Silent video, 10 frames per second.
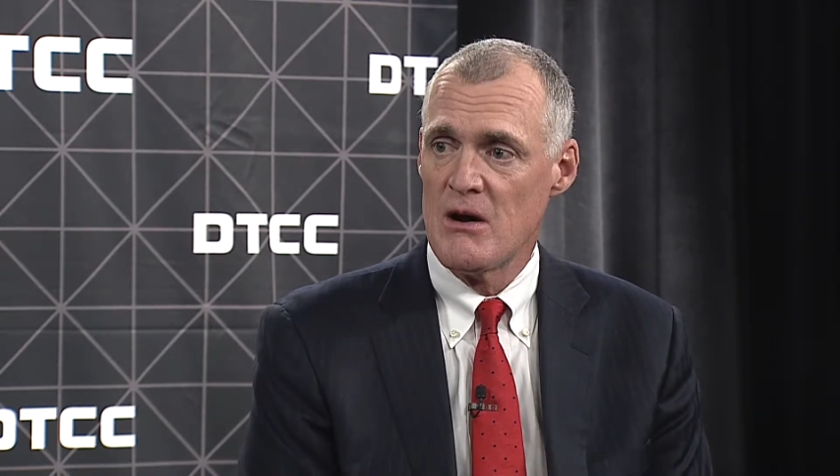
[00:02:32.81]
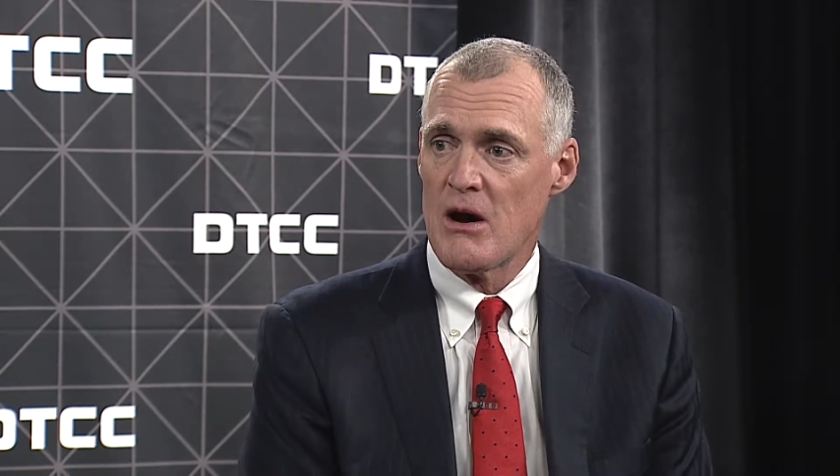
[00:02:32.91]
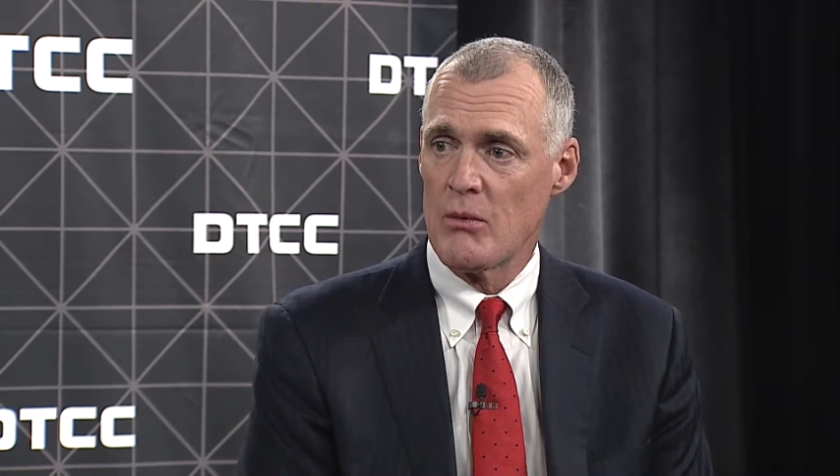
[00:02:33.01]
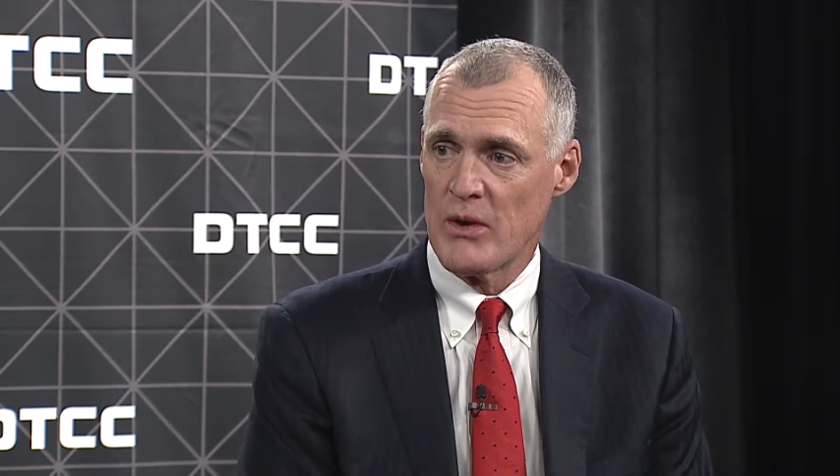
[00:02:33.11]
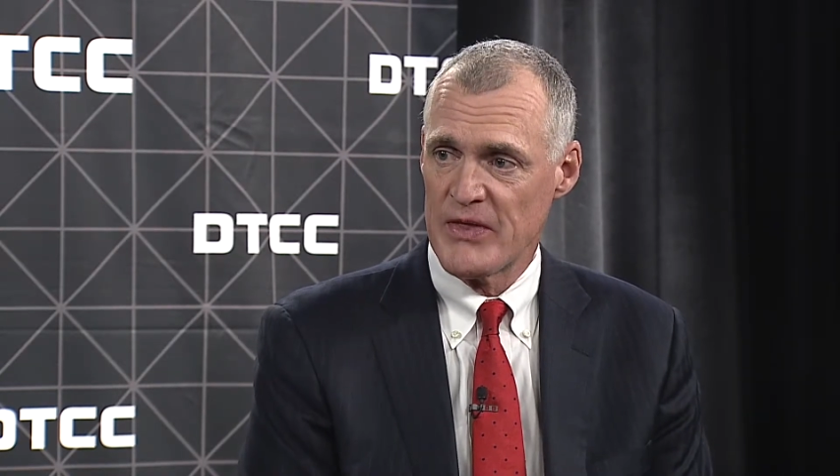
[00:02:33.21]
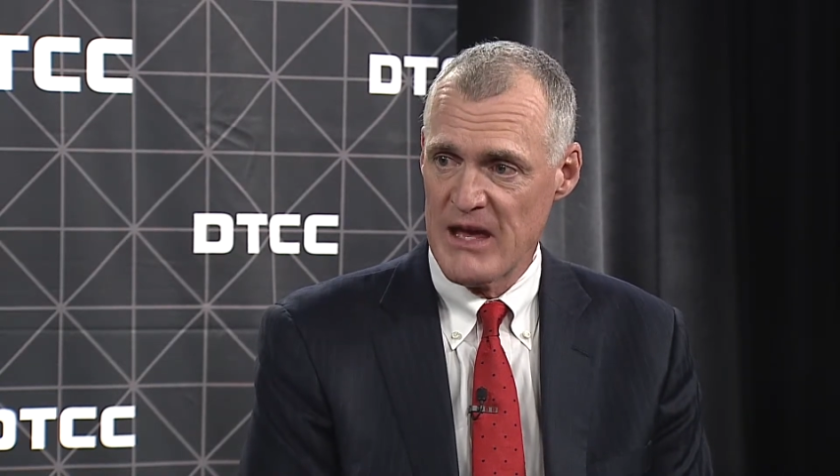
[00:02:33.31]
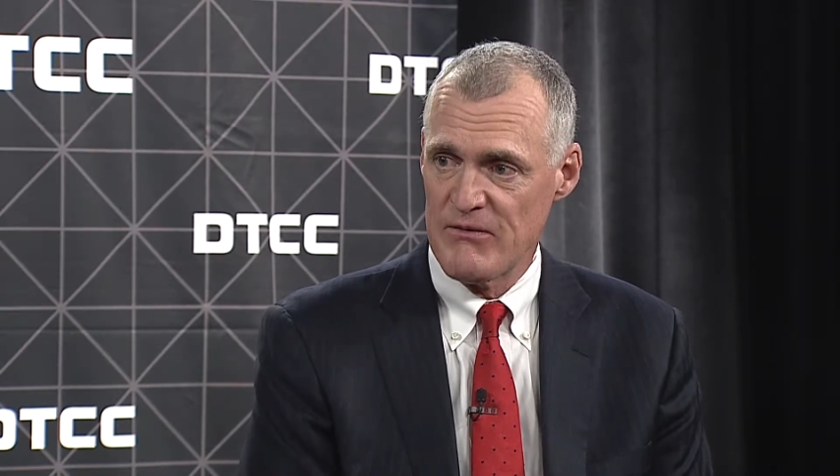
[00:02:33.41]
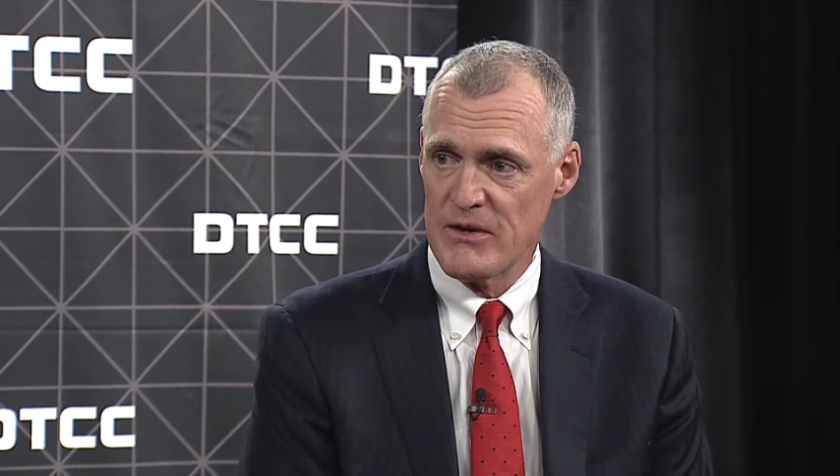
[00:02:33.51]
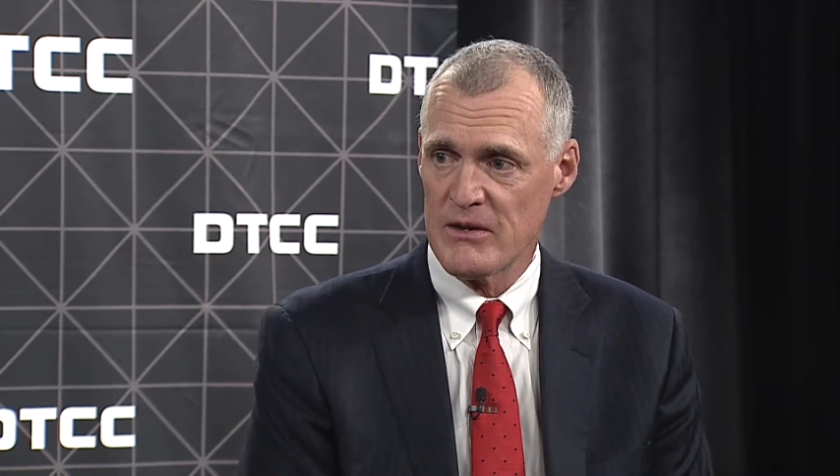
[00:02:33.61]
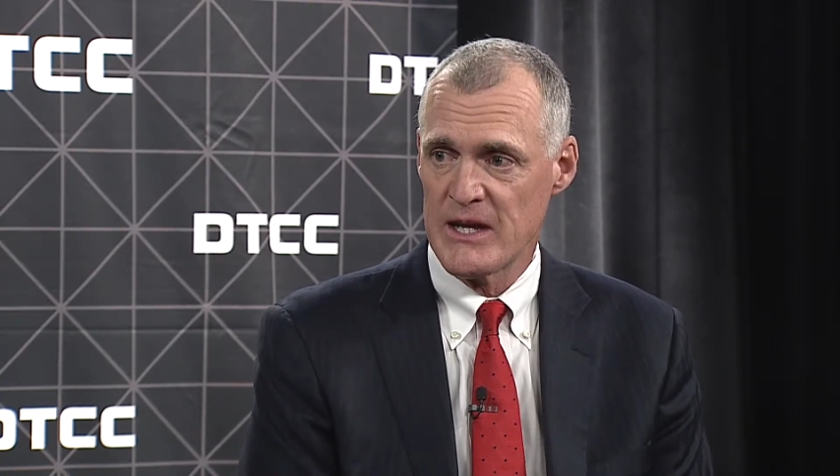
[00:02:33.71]
on what they
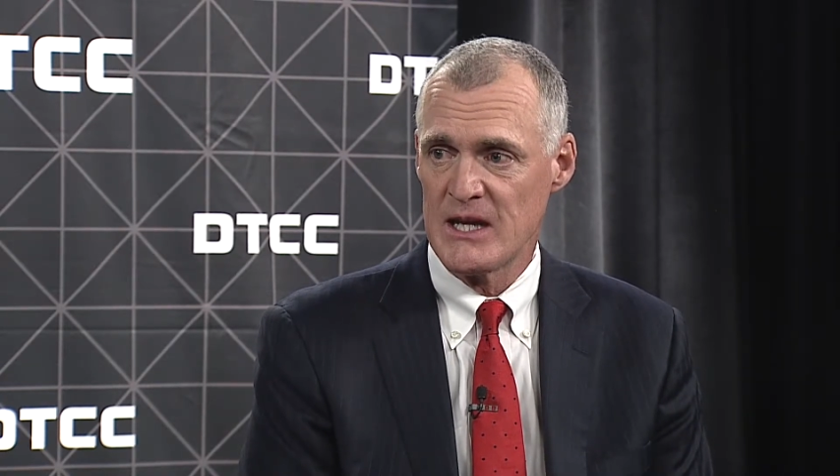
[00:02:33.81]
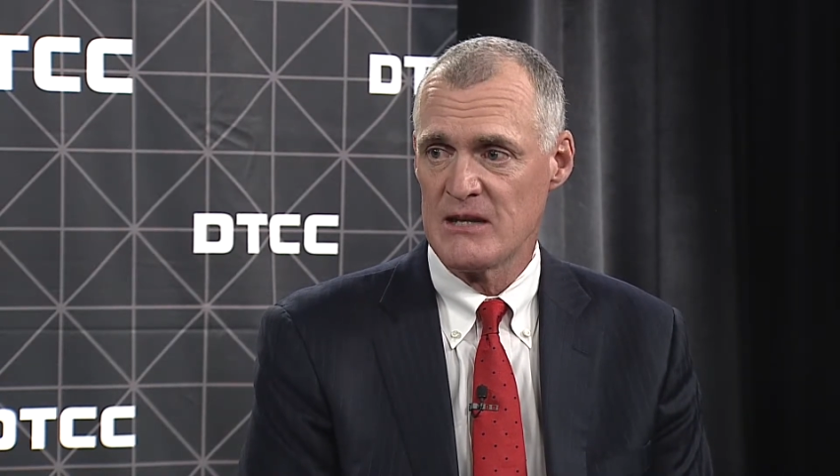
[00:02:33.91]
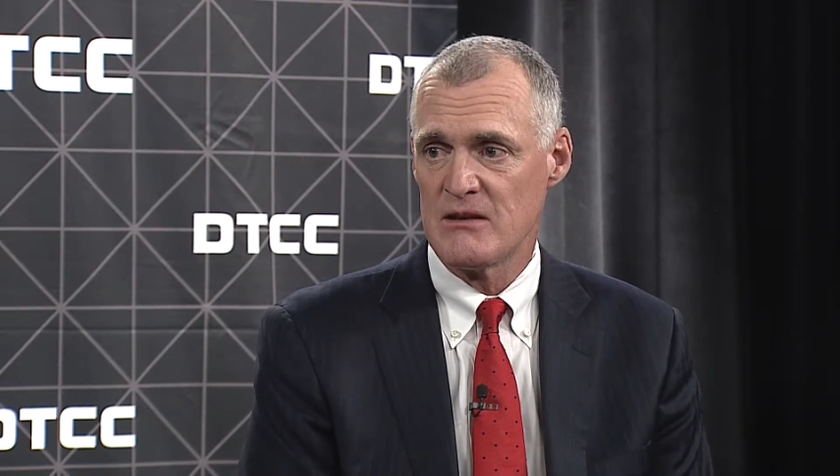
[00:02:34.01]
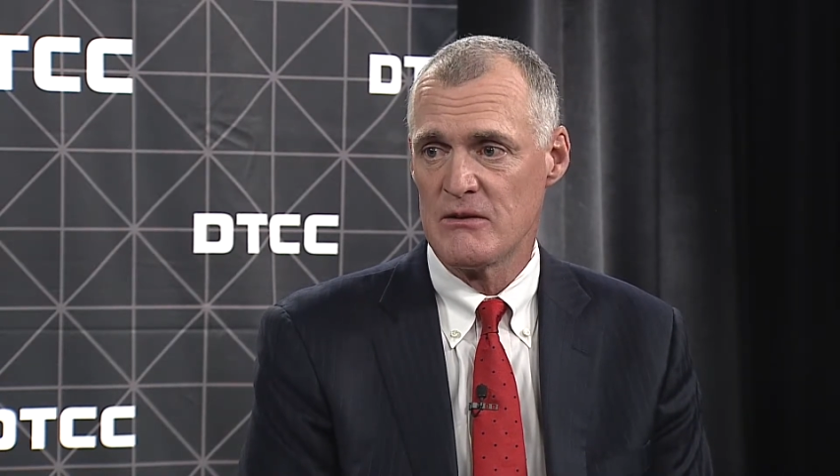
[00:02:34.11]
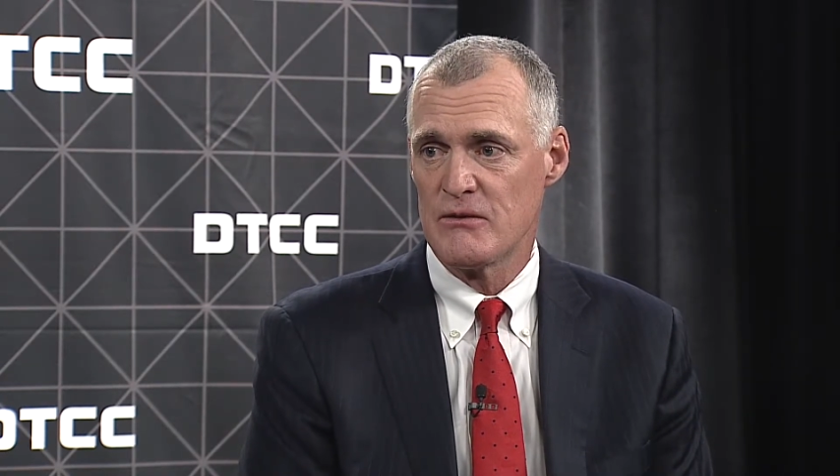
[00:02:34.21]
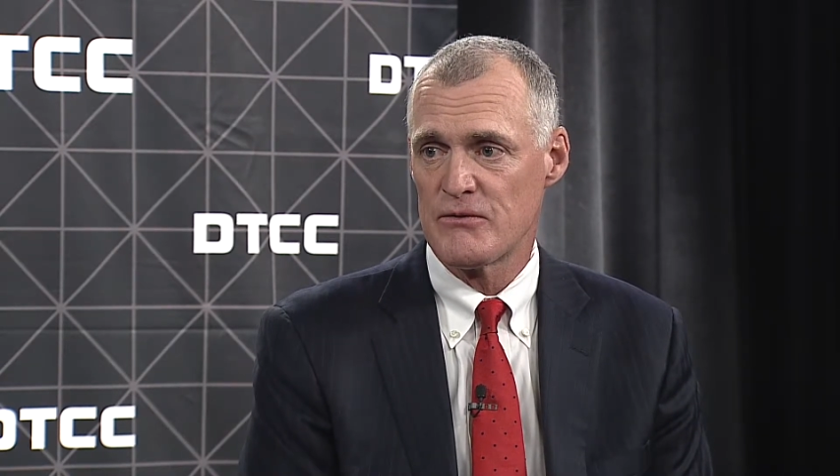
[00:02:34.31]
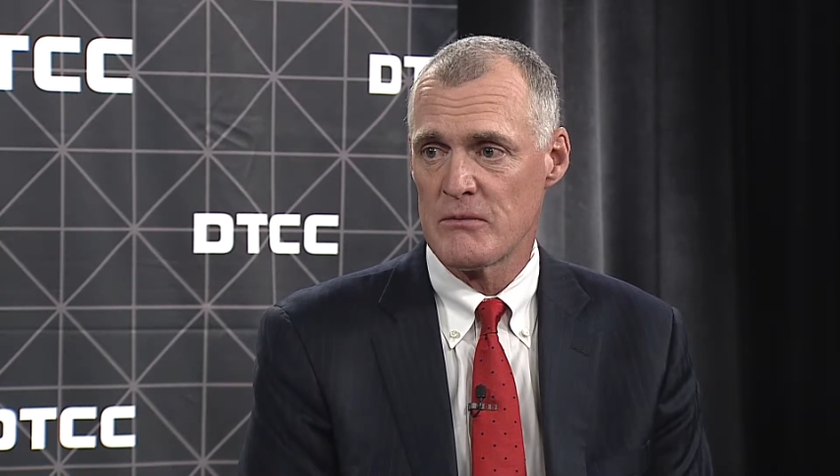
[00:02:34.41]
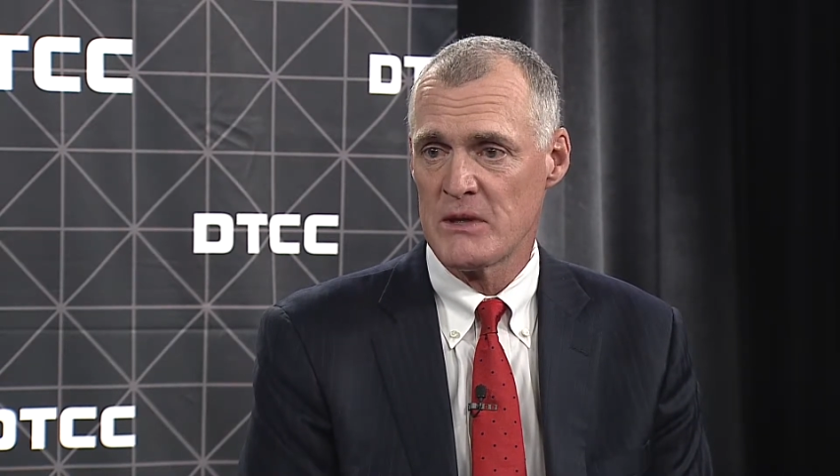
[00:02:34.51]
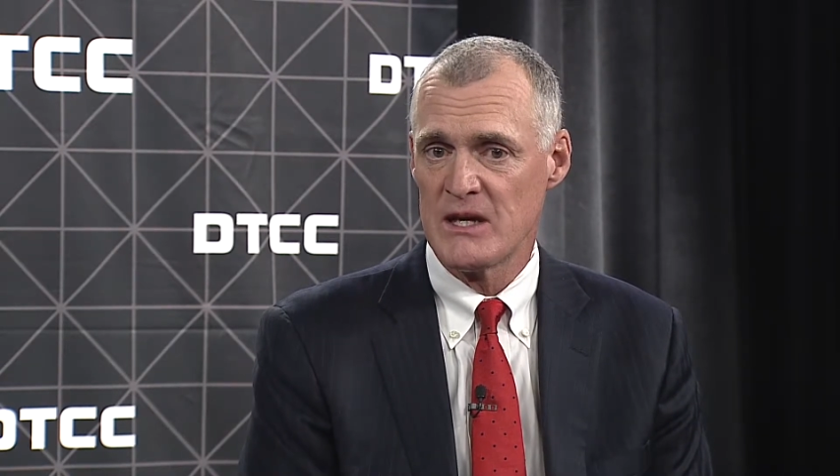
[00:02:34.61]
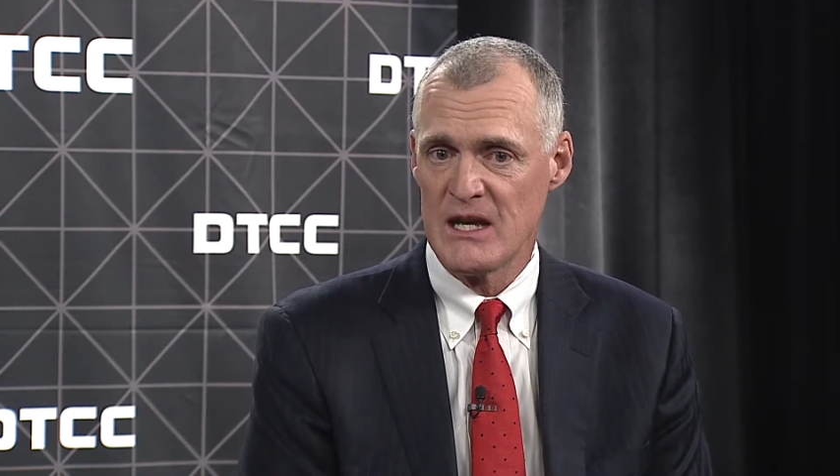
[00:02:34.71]
feel they need to do from an